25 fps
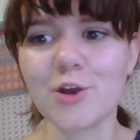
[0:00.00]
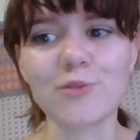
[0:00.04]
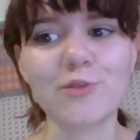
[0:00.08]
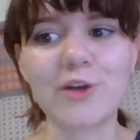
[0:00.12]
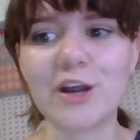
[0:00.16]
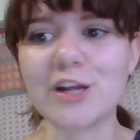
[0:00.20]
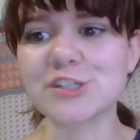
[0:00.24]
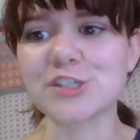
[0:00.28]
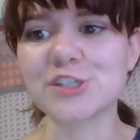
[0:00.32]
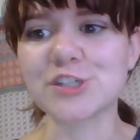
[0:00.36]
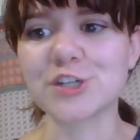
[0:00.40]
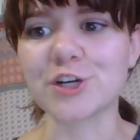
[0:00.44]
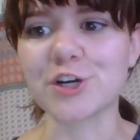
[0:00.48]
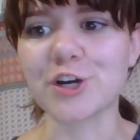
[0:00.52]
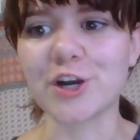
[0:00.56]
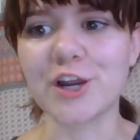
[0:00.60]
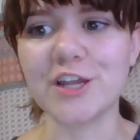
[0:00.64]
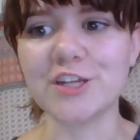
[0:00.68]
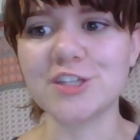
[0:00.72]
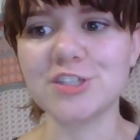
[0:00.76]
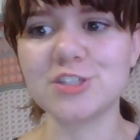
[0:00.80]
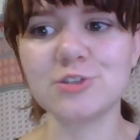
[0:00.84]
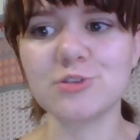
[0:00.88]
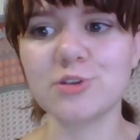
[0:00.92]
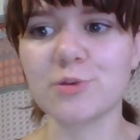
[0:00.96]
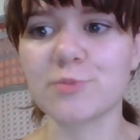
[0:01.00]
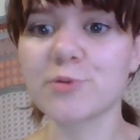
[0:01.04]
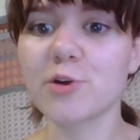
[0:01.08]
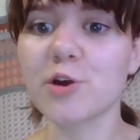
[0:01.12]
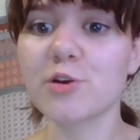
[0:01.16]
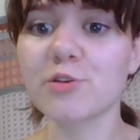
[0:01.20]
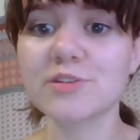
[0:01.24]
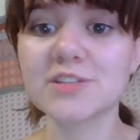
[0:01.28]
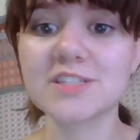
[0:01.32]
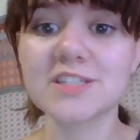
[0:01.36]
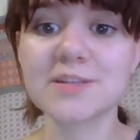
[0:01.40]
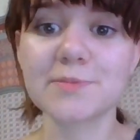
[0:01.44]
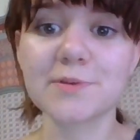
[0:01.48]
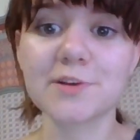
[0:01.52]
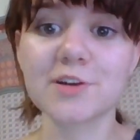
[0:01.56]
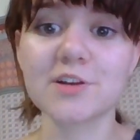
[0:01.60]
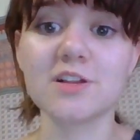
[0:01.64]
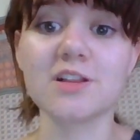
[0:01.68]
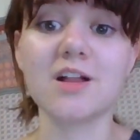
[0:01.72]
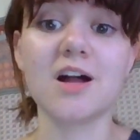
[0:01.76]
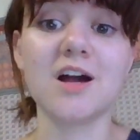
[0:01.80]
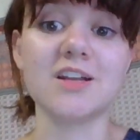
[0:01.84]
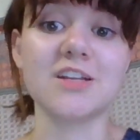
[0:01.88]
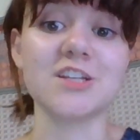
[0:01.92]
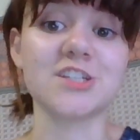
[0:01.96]
rush her into a
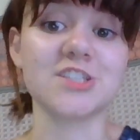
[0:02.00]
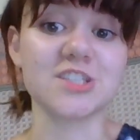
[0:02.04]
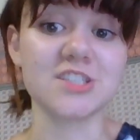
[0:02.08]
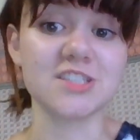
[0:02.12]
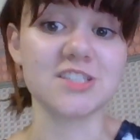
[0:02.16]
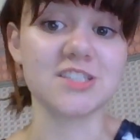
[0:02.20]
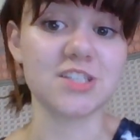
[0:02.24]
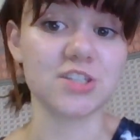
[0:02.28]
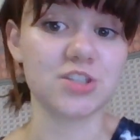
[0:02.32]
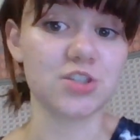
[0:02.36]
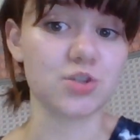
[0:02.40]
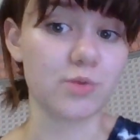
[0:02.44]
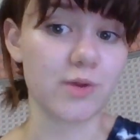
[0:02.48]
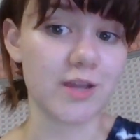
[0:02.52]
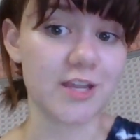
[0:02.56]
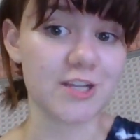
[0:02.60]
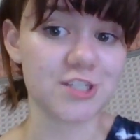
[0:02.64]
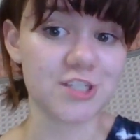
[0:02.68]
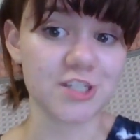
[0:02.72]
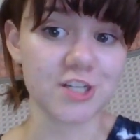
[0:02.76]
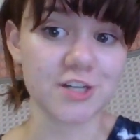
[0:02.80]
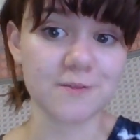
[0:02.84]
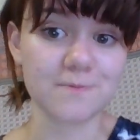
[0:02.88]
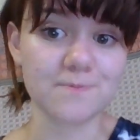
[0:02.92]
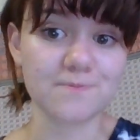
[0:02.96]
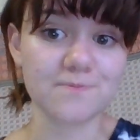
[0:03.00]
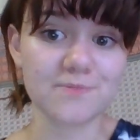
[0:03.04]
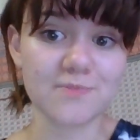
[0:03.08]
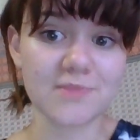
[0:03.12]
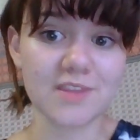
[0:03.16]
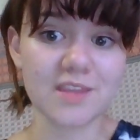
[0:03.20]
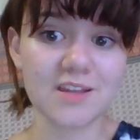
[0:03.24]
prototypical audition situation.